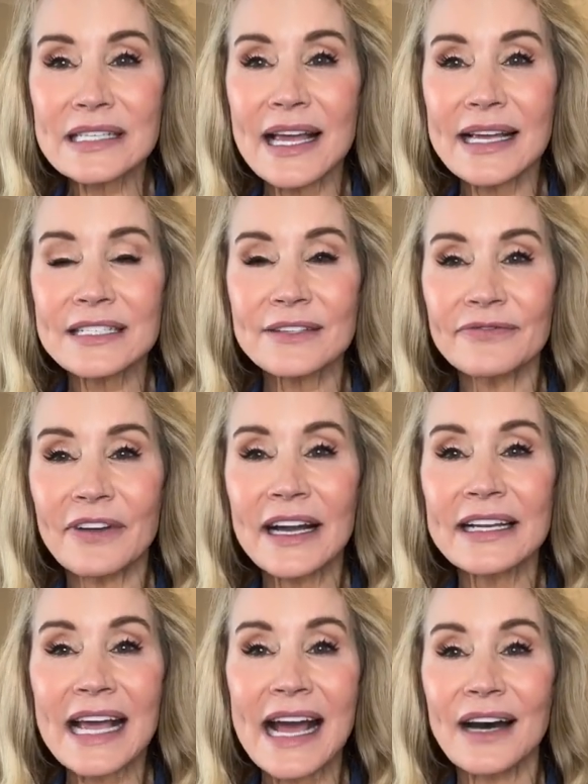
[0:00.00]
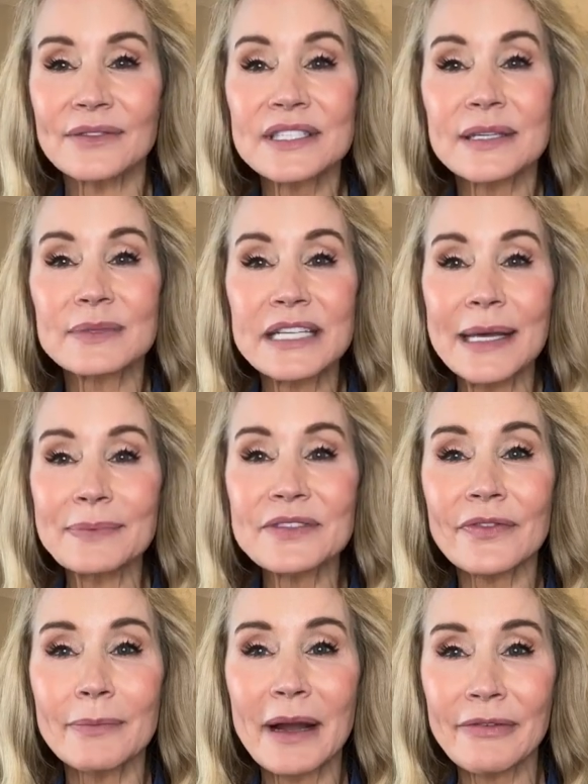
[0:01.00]
like to find out some tips
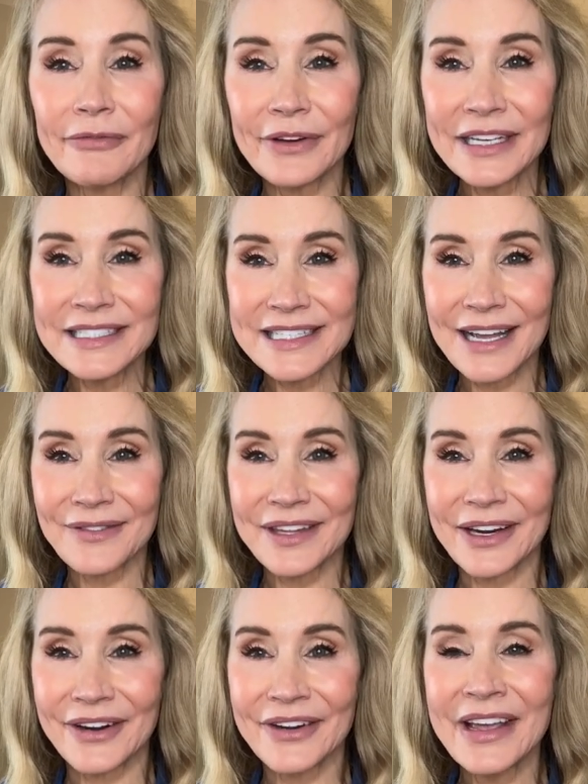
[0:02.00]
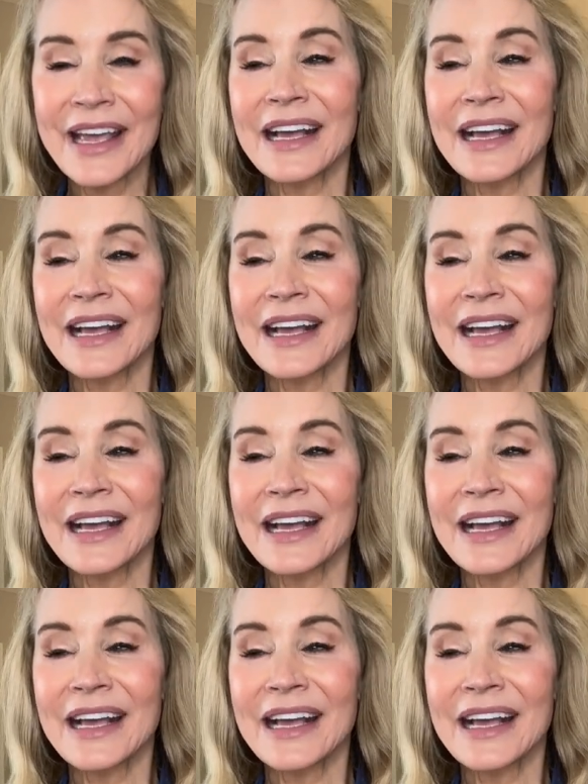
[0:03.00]
from my friends out there.